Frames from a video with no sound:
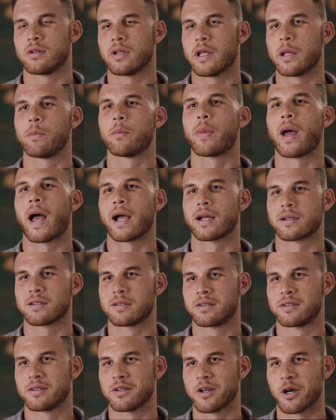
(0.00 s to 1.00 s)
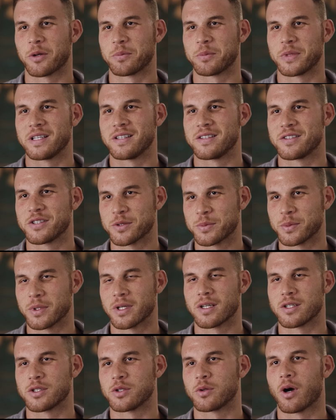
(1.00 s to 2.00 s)
impact on me just
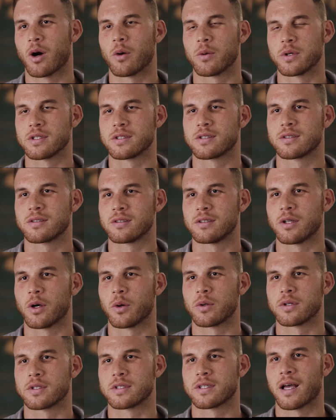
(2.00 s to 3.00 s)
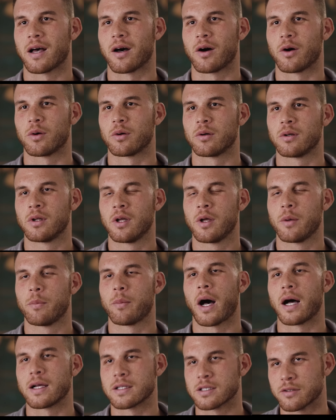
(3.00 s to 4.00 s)
because you always notice how
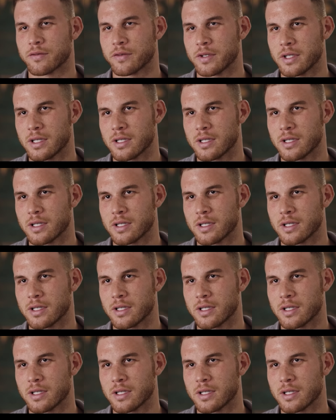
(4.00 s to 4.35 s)
positive he